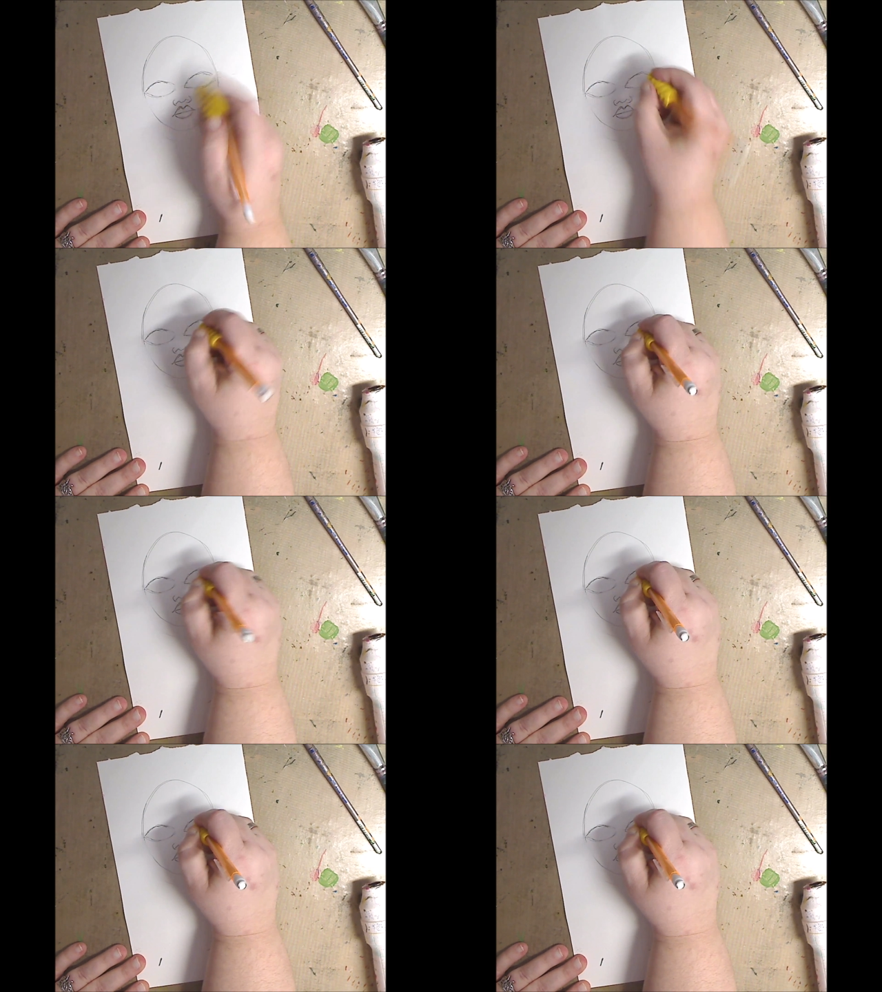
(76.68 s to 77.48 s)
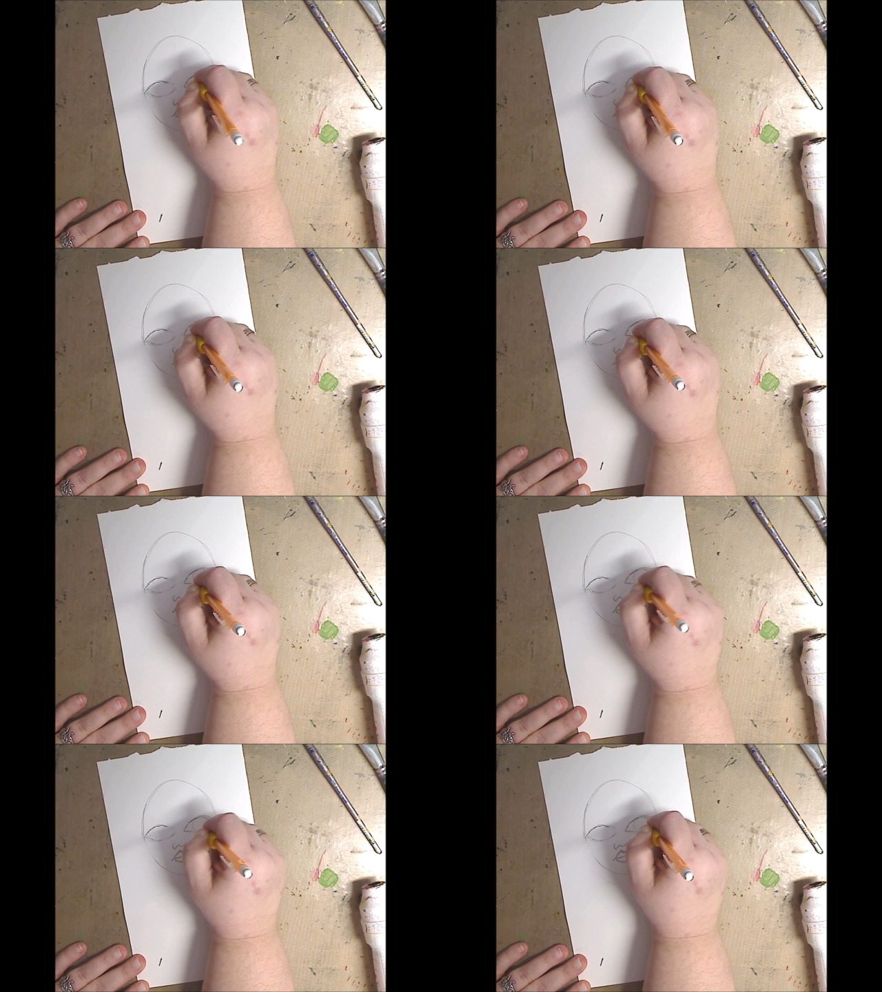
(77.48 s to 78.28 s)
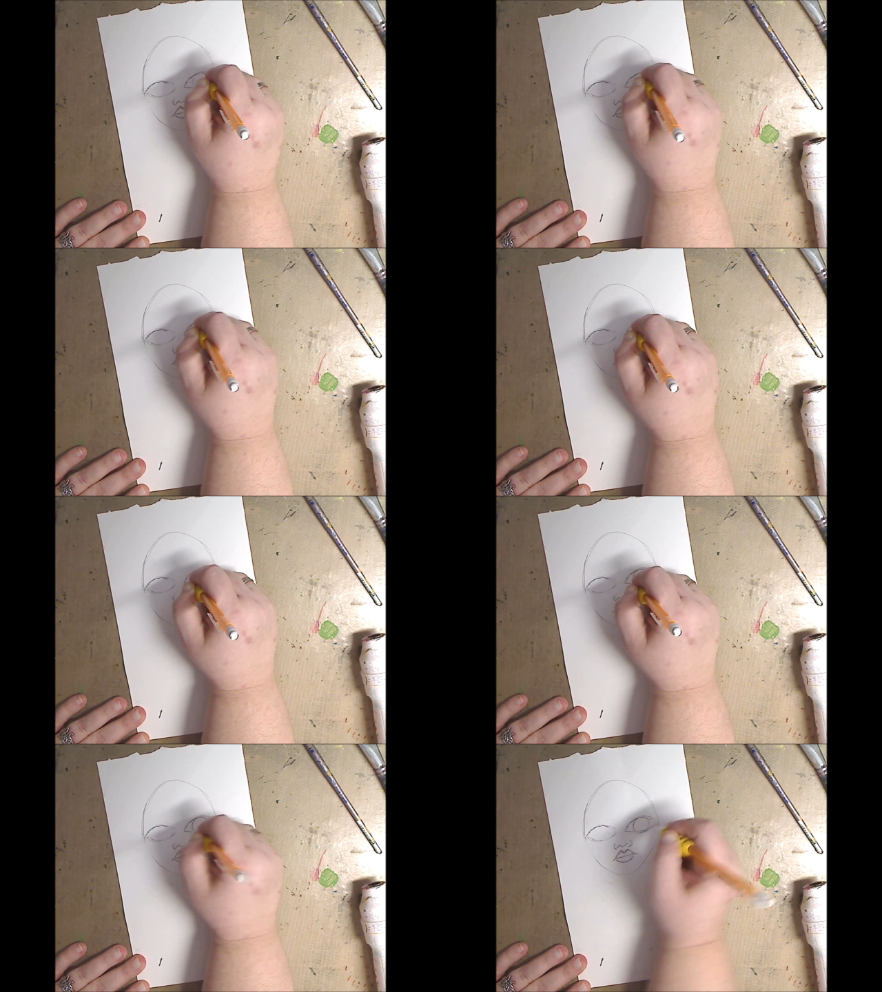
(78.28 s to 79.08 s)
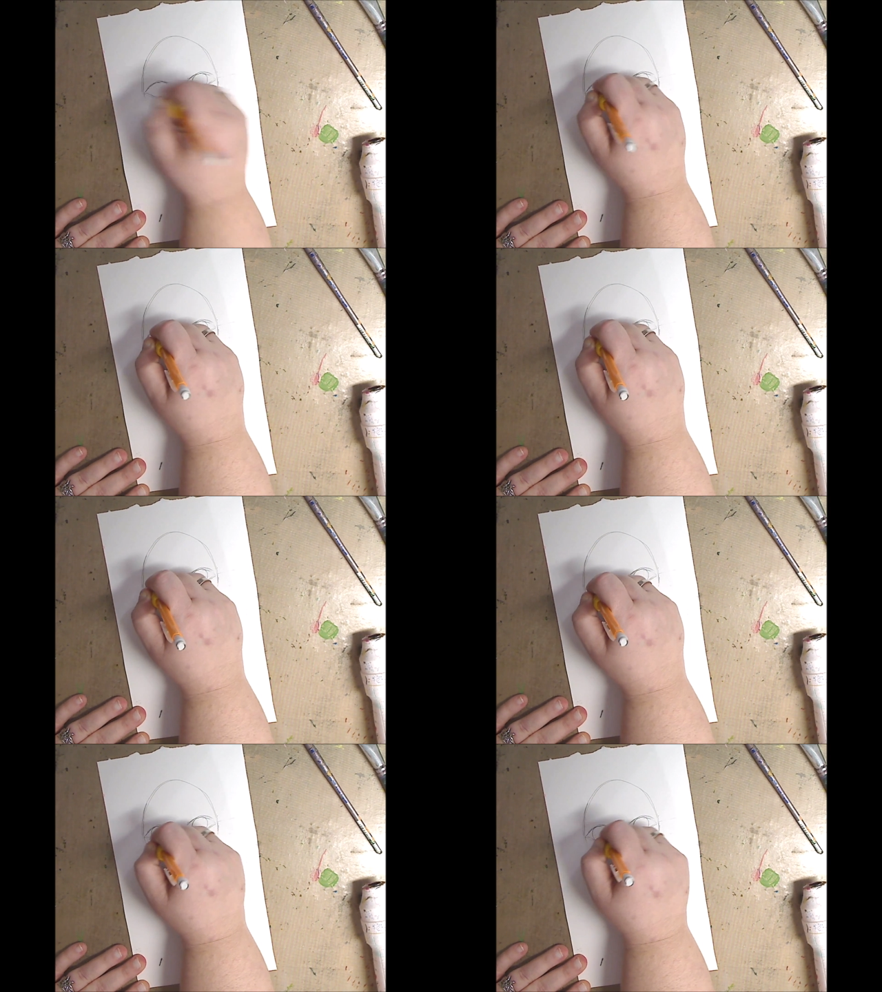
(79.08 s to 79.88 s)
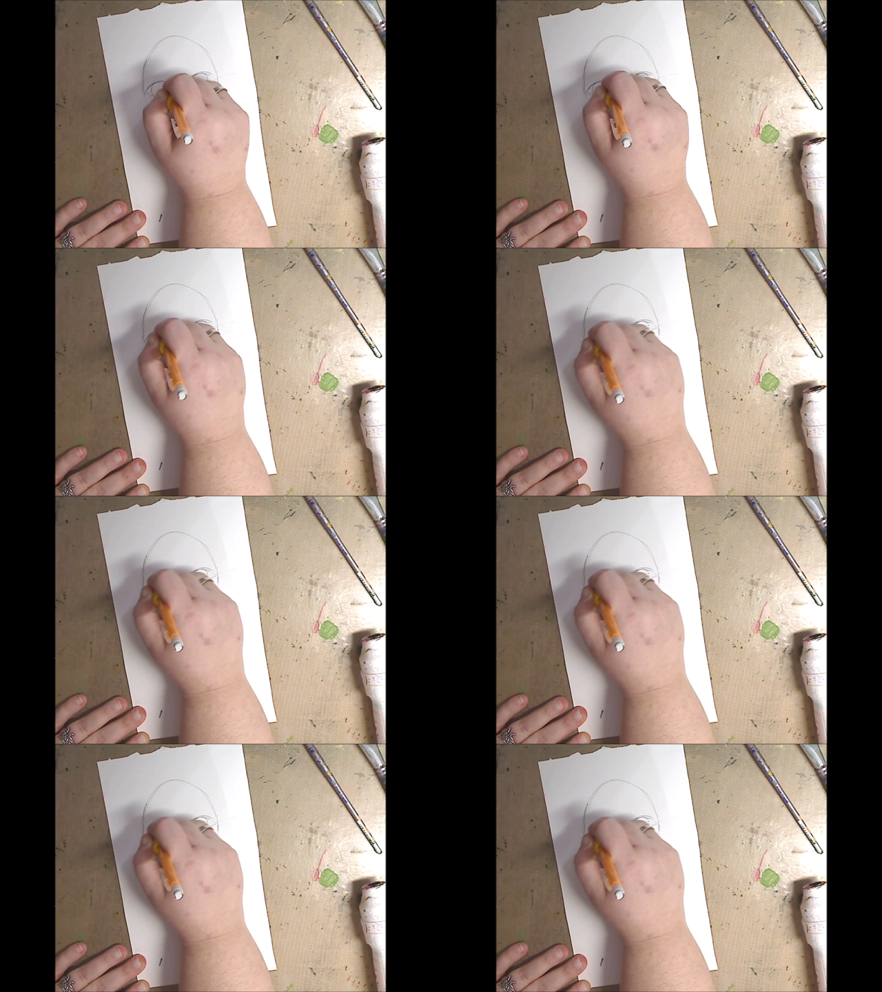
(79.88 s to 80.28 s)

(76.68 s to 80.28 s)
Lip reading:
[unreadable: no face in view]